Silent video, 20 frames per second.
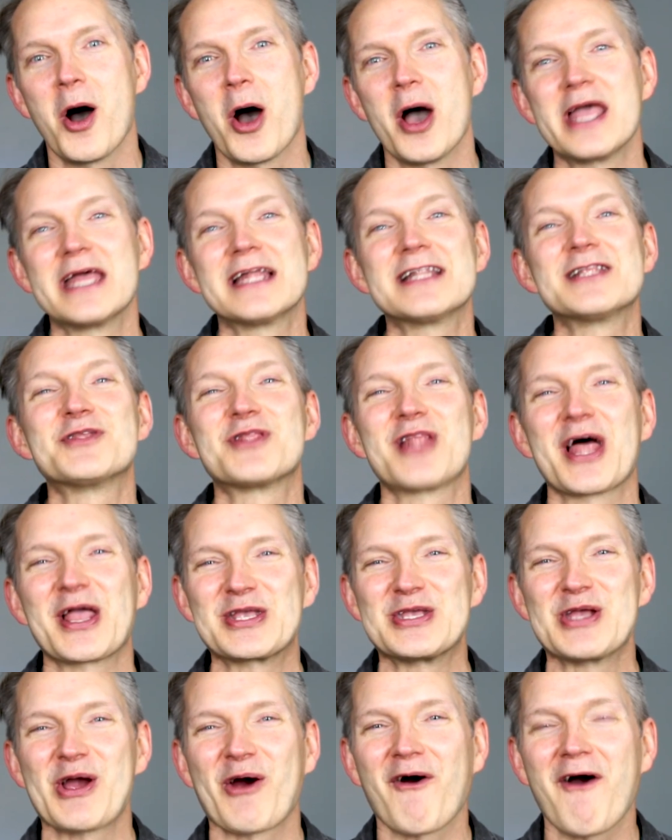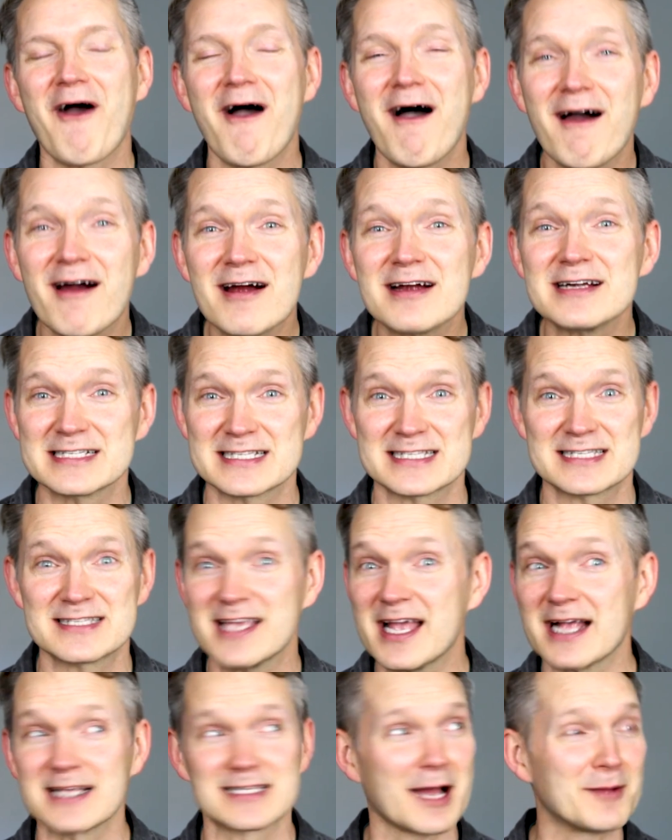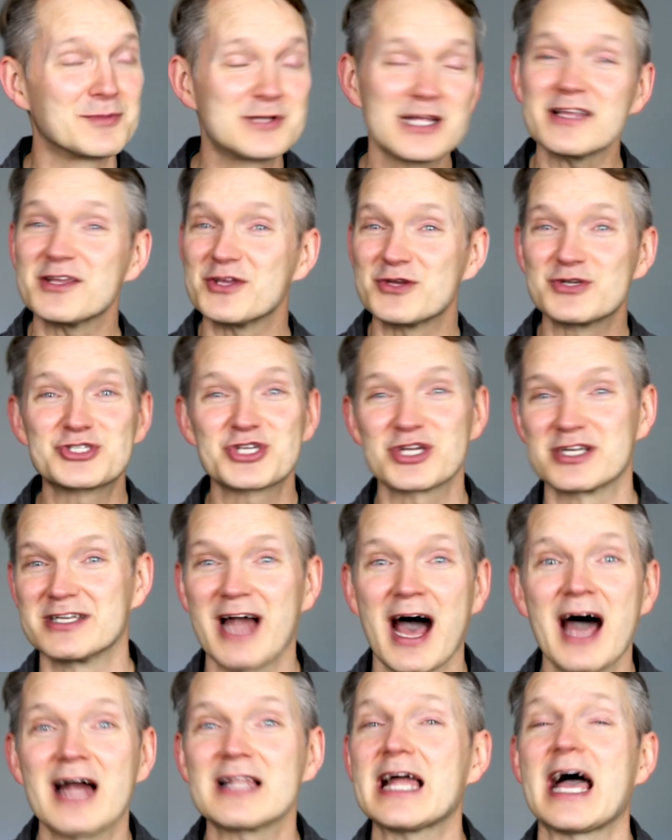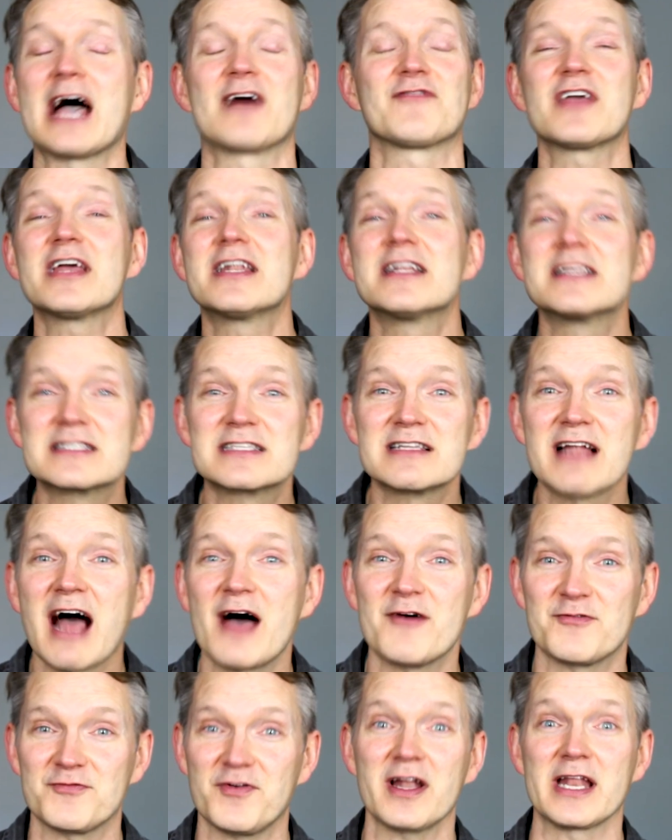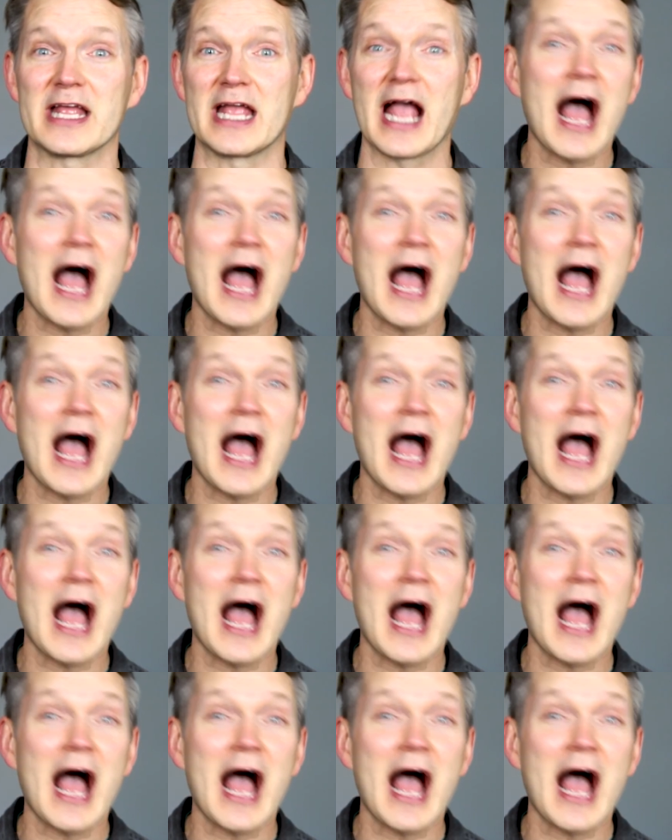It, like, your heart sinks. I'm telling you, you should not laugh. It is not funny.